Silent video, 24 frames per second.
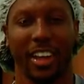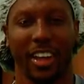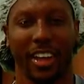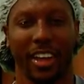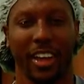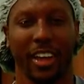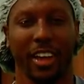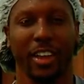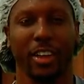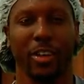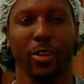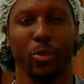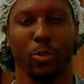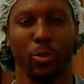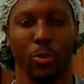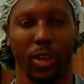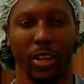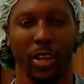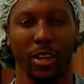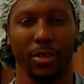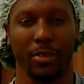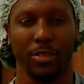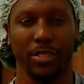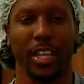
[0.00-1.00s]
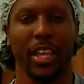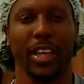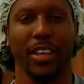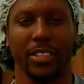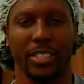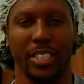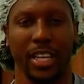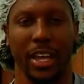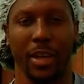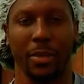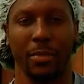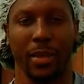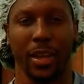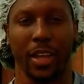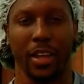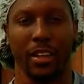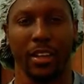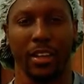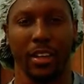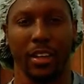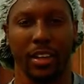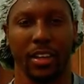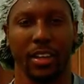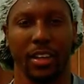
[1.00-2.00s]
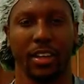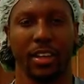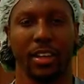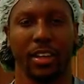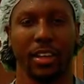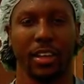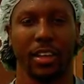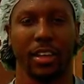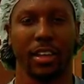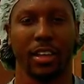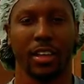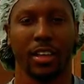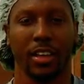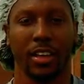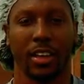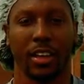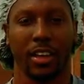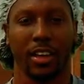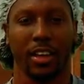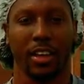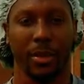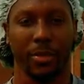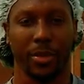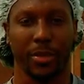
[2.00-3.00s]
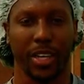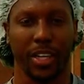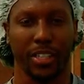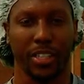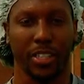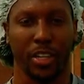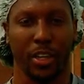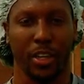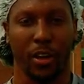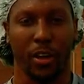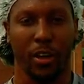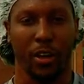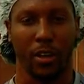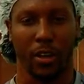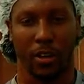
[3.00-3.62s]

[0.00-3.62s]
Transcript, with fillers: Eric Weems, and Champ Bailey. Come get some.